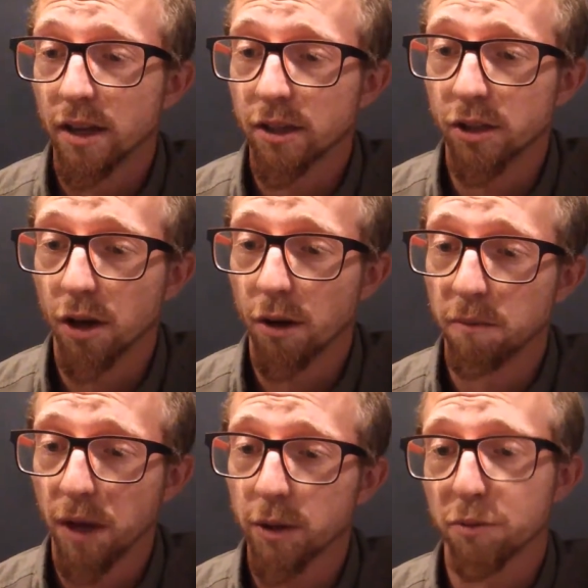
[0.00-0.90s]
So
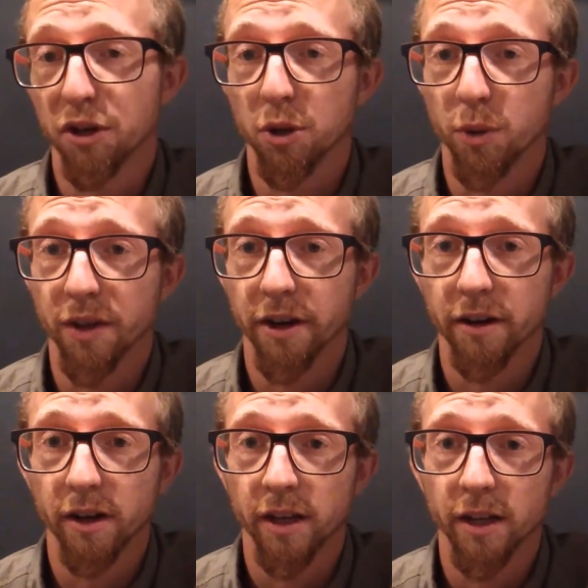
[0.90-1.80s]
that was pretty cool
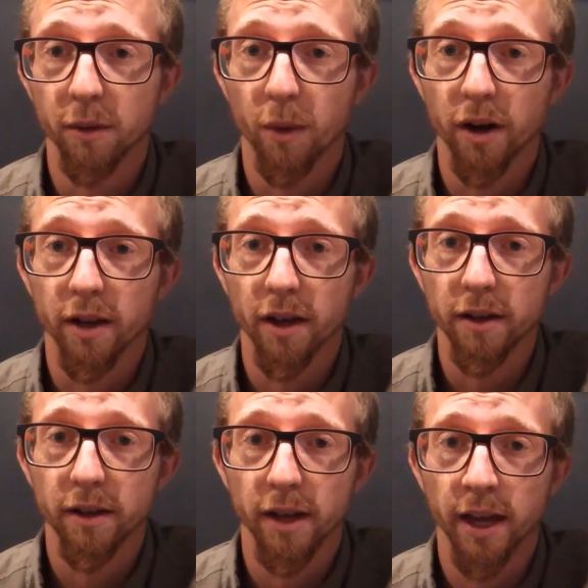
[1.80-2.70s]
there in Wanaka.
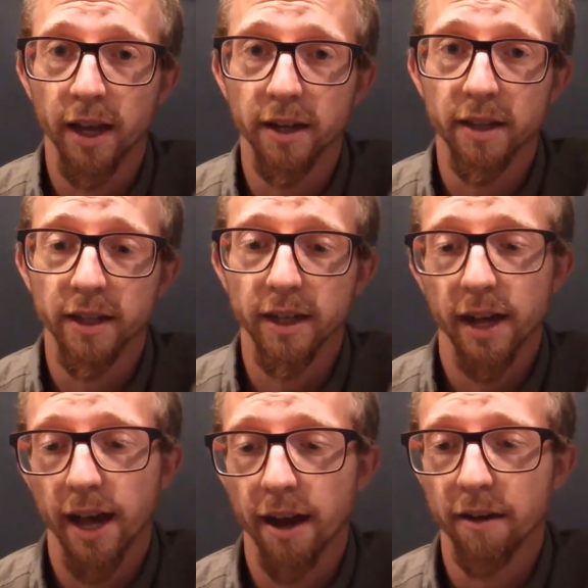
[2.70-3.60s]
And they did
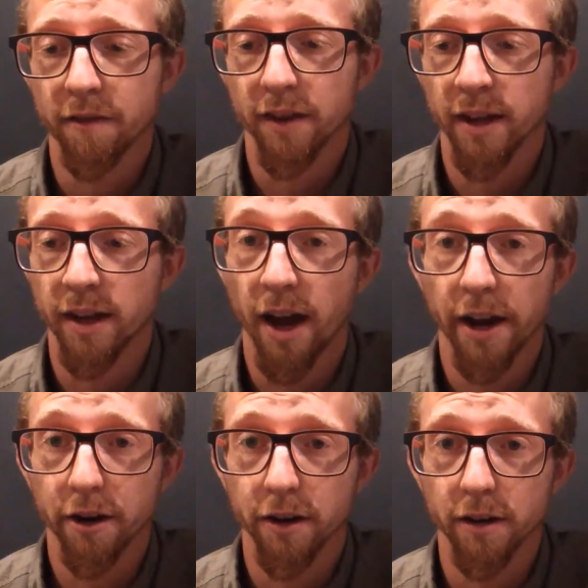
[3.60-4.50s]
have an
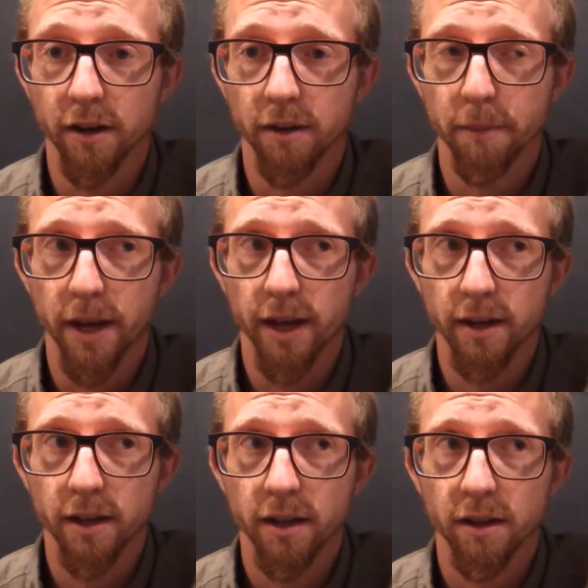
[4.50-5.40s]
Iron
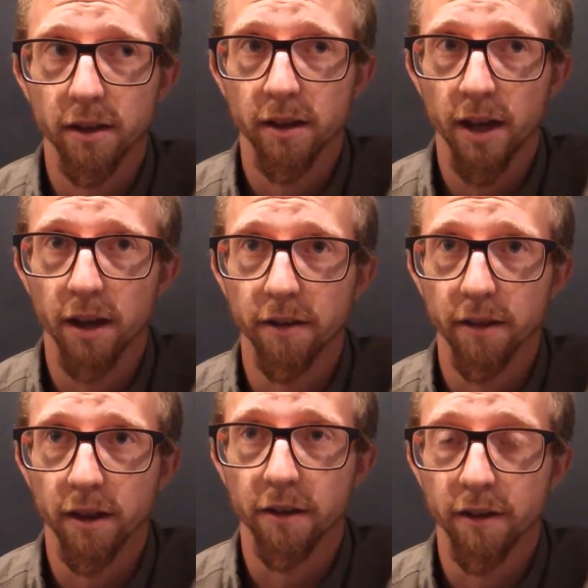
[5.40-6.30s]
Man. Yeah,
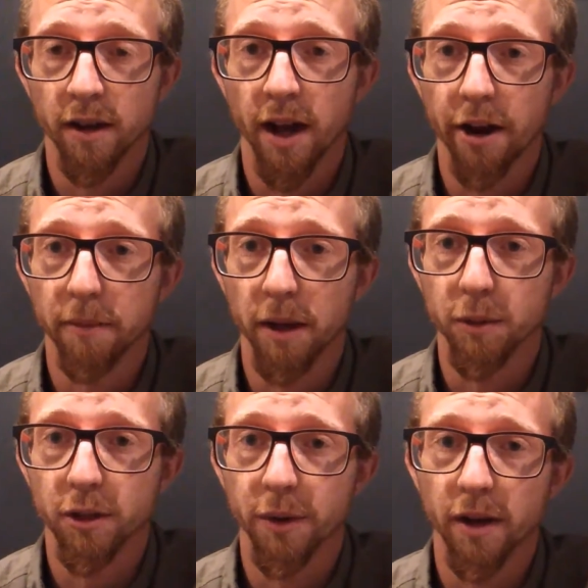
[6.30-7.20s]
like an Iron Man
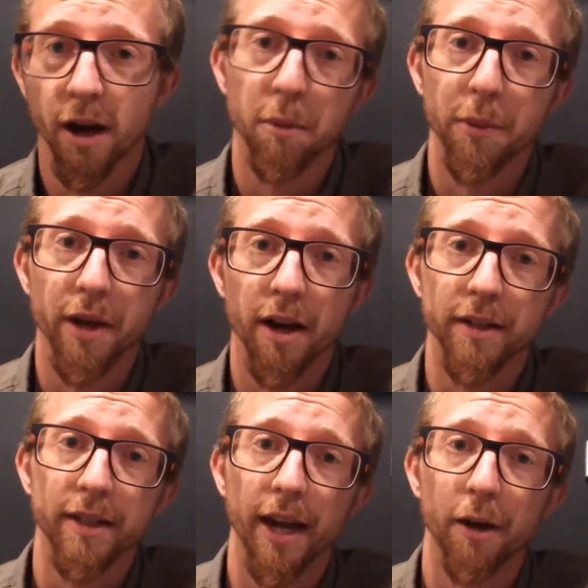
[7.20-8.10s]
was going on when we got
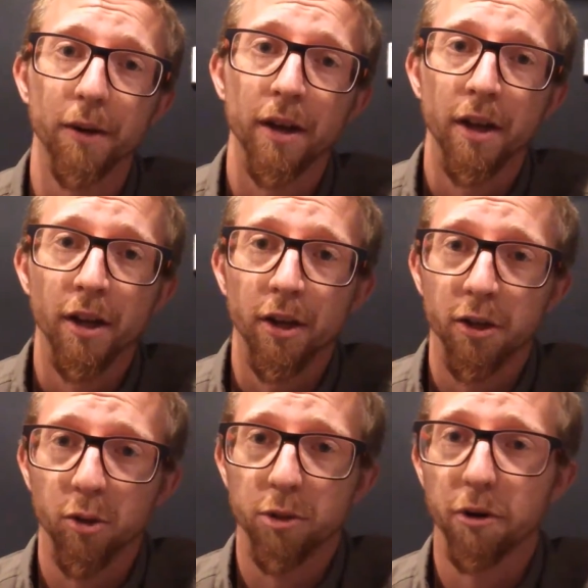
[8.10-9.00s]
into town.
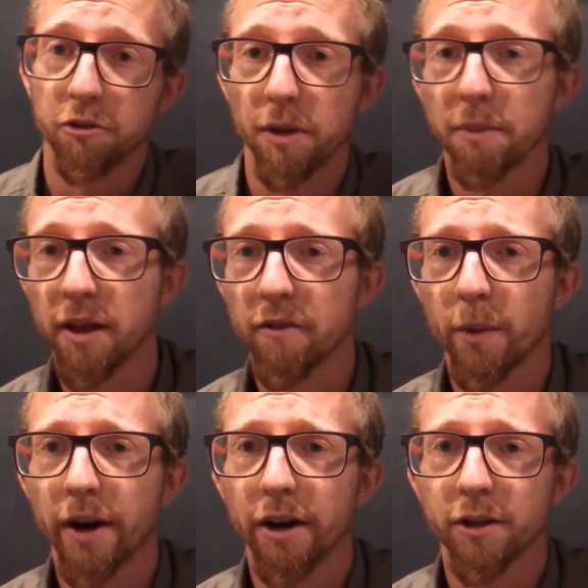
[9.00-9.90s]
So there's a bunch of people
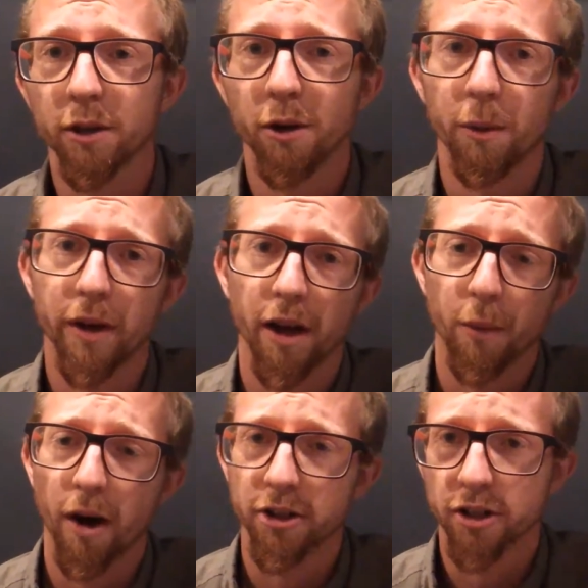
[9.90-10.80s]
everywhere, so we kind of
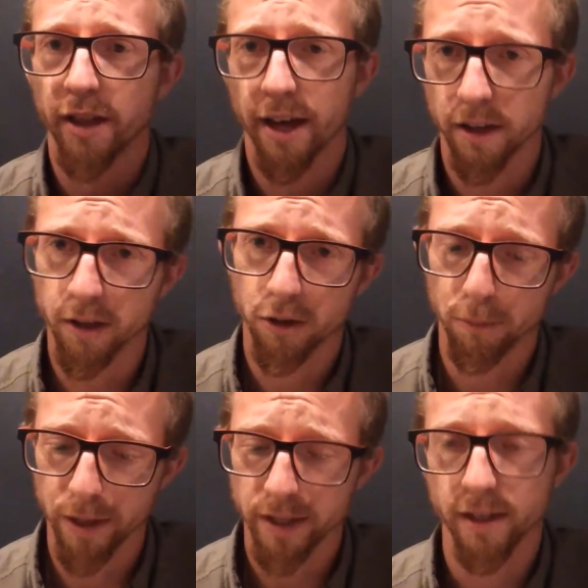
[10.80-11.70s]
watched that a little
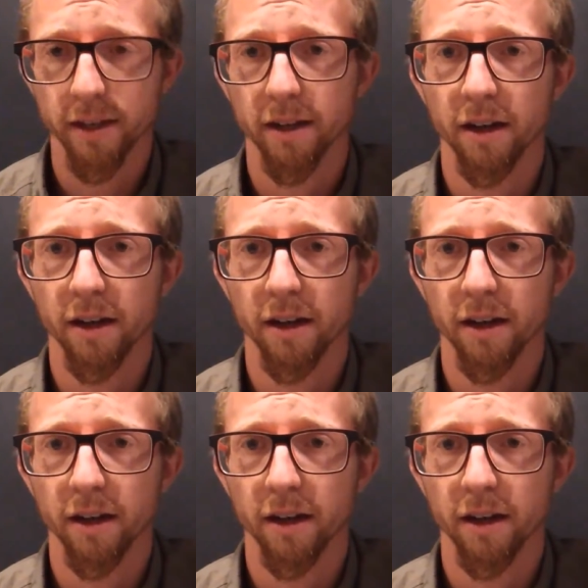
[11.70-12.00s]
bit.